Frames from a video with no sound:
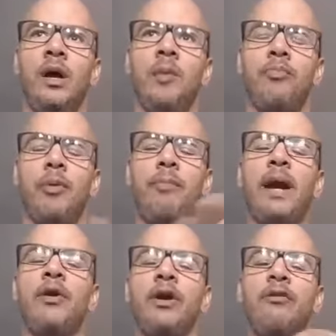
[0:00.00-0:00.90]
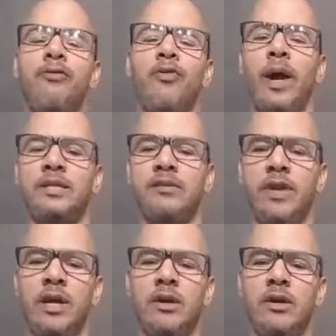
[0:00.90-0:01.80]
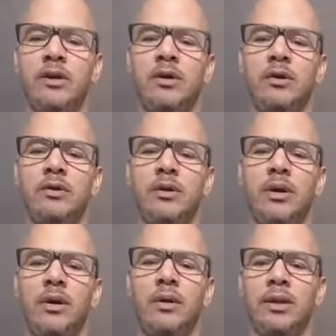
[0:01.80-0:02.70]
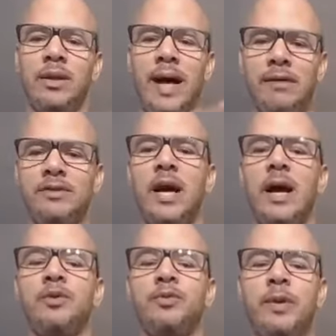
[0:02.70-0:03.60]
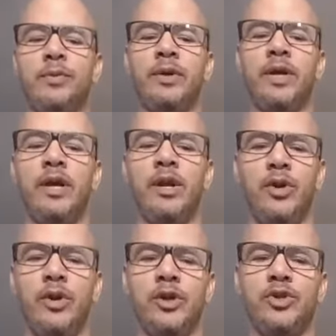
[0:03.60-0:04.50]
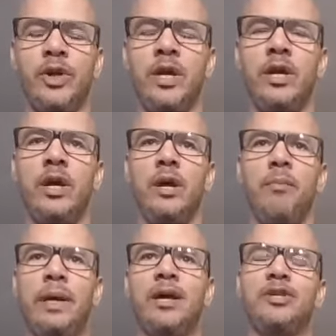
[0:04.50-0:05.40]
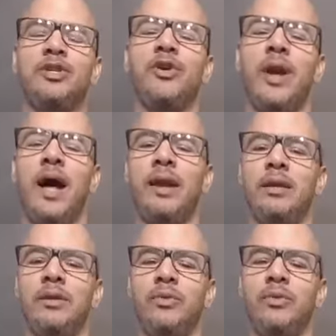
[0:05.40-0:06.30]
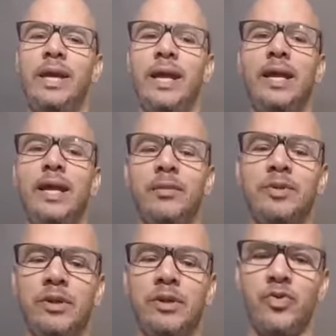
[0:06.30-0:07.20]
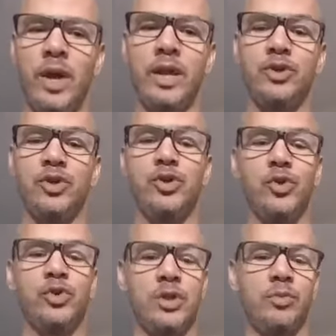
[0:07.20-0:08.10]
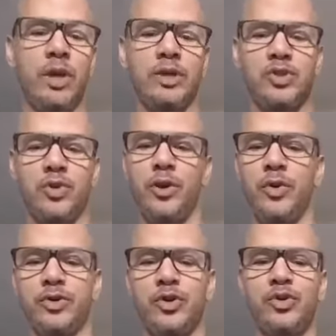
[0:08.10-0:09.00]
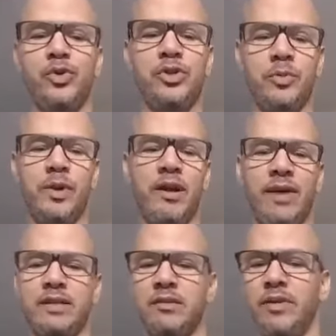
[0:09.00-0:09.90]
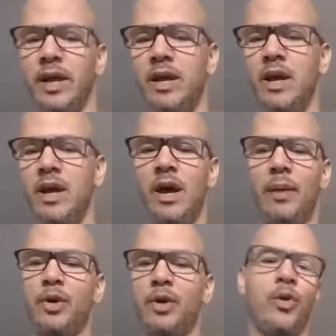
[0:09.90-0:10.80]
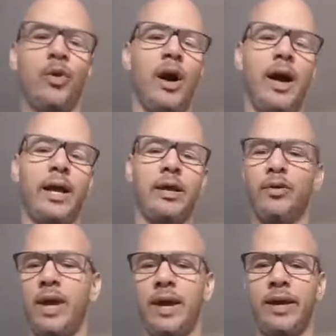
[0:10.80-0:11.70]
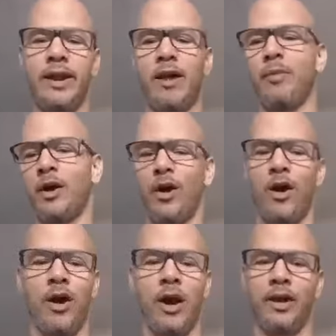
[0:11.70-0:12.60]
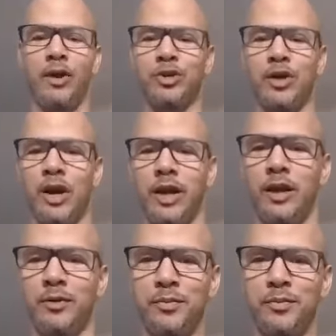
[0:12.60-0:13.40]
preparing for activity. A lot of times people get an acute injury because they're not getting themselves ready to do something strenuous or do some kind of activity. I'm going to go on a hike. Okay. Get out of my car and I go start hiking.